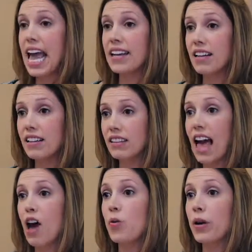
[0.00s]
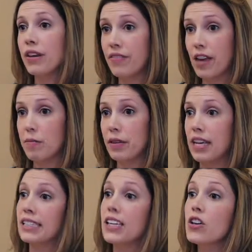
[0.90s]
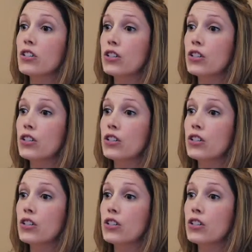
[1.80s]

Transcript: and allowing families